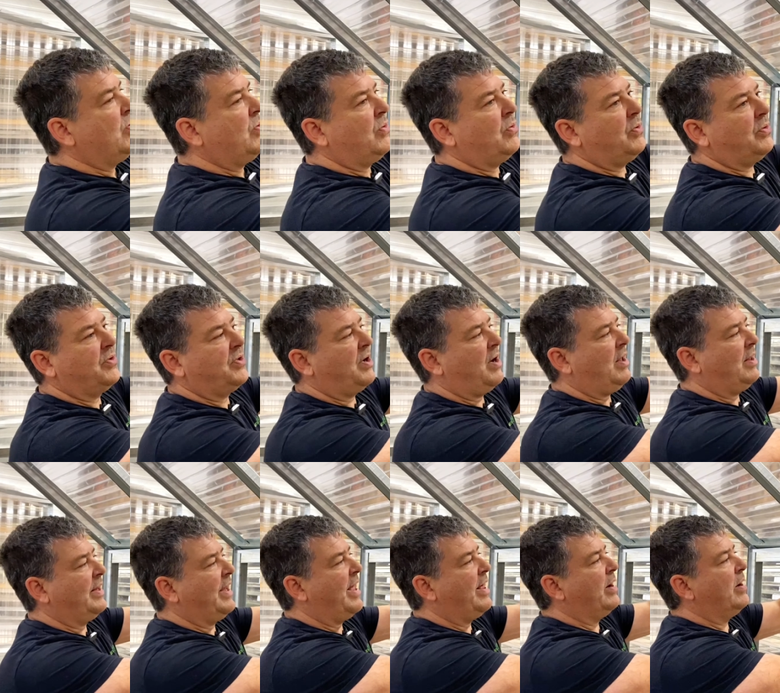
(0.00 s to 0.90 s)
holds it all
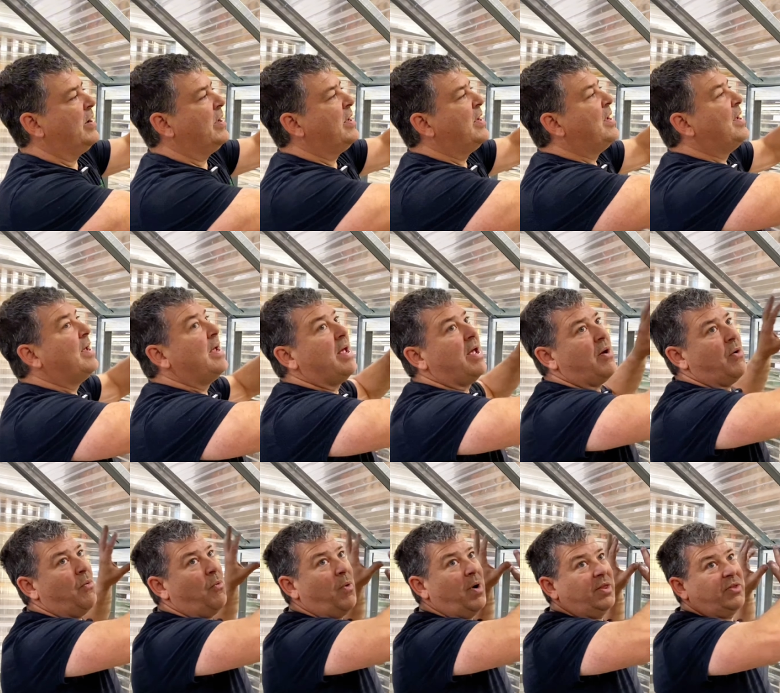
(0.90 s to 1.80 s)
together.
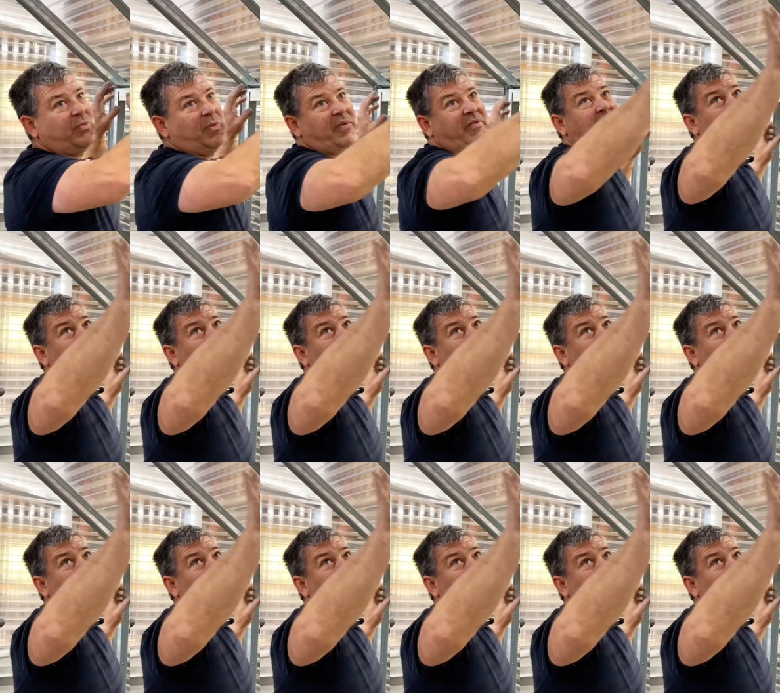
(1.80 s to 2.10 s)
Once we've